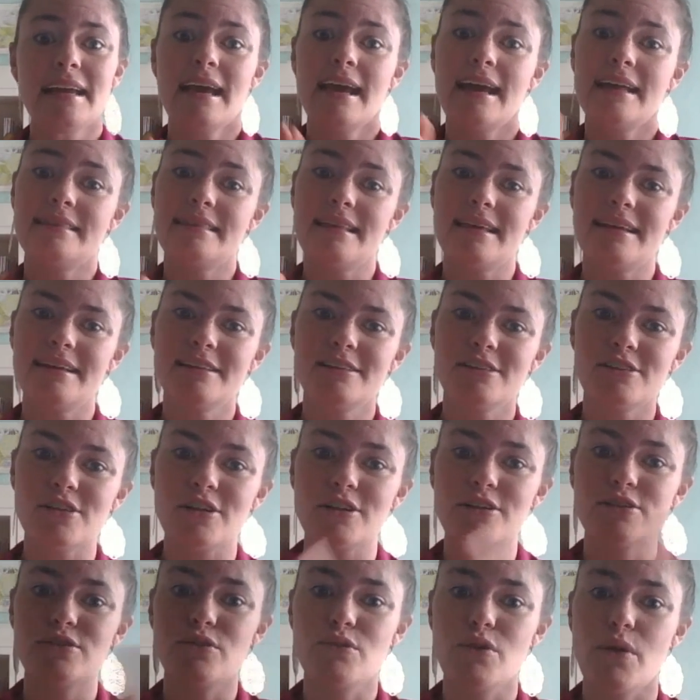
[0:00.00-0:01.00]
and then it
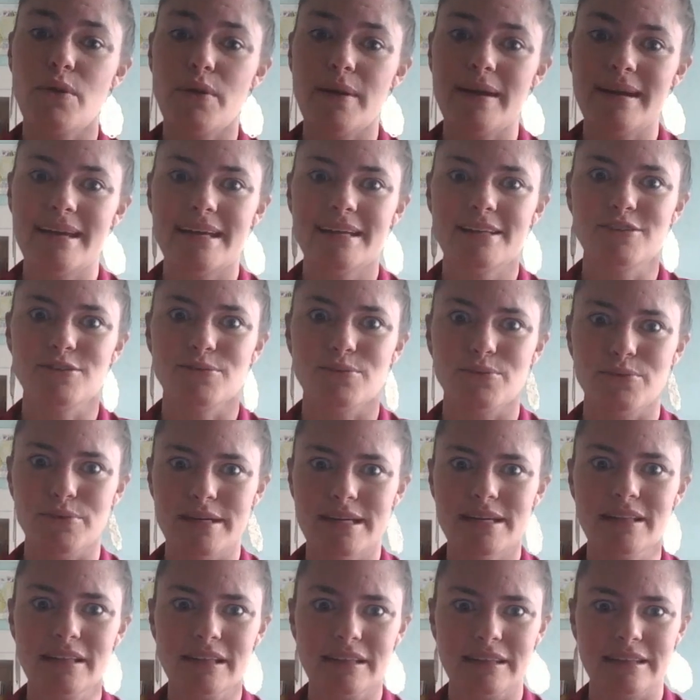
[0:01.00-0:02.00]
starts growing its
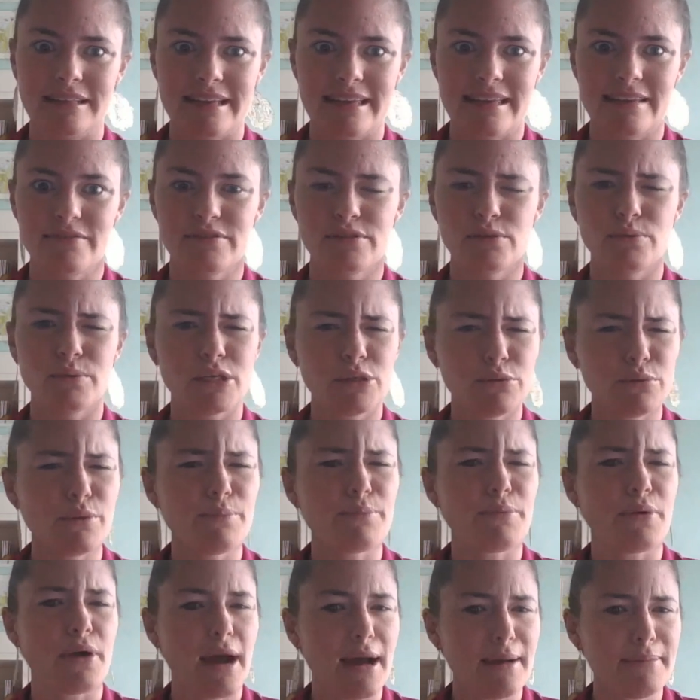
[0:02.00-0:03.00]
real leaves, which will
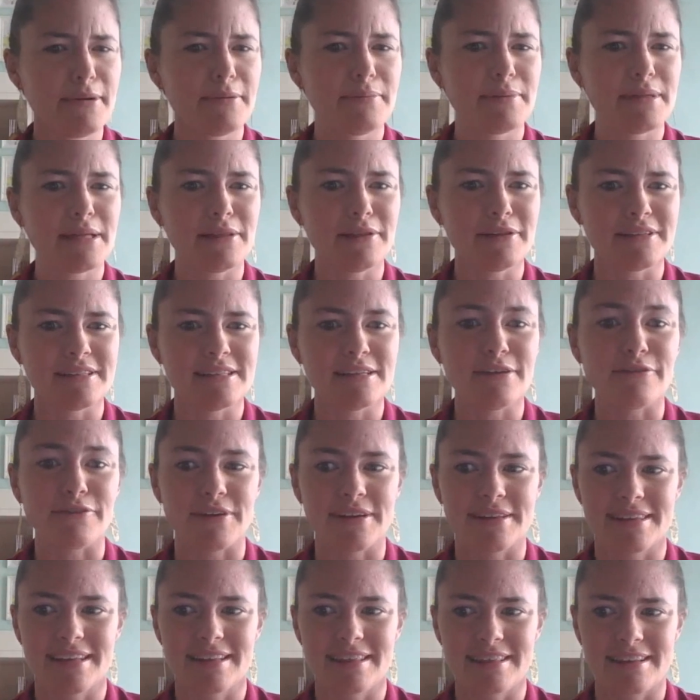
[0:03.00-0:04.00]
probably look
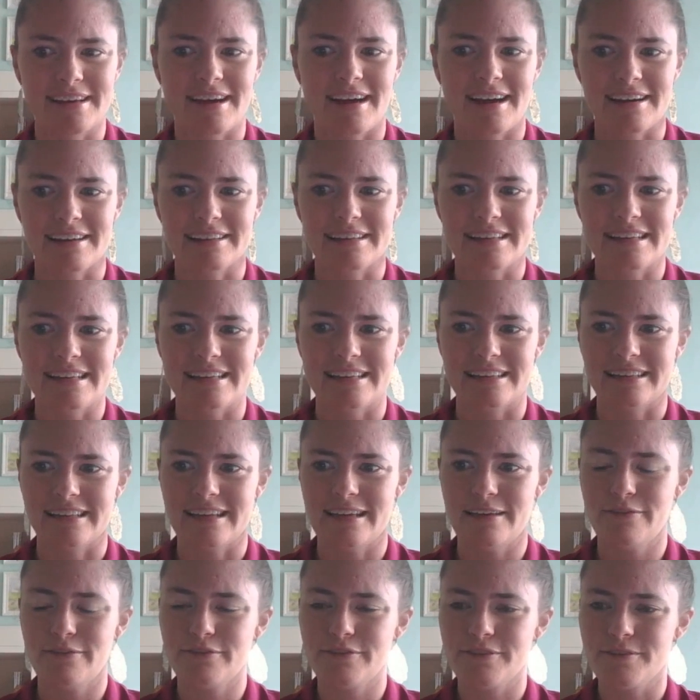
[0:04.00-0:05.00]
different than the cotyledon
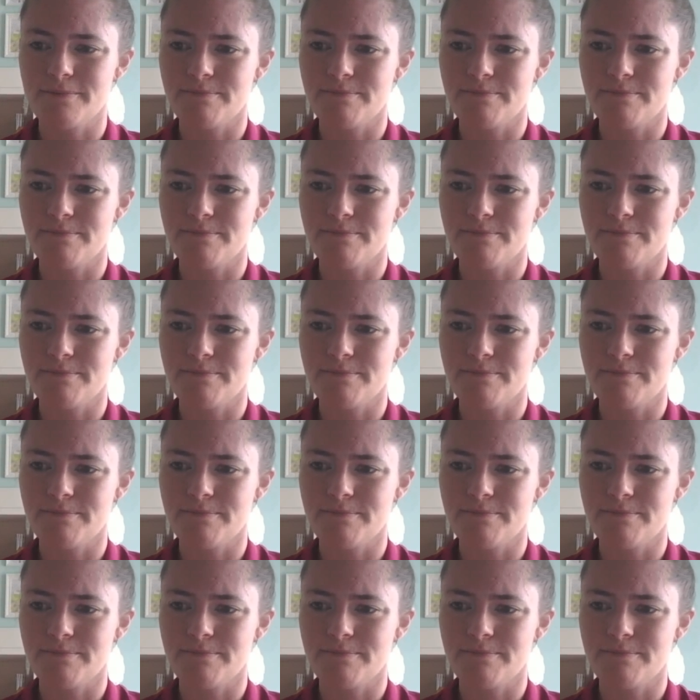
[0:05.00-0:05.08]
leaf.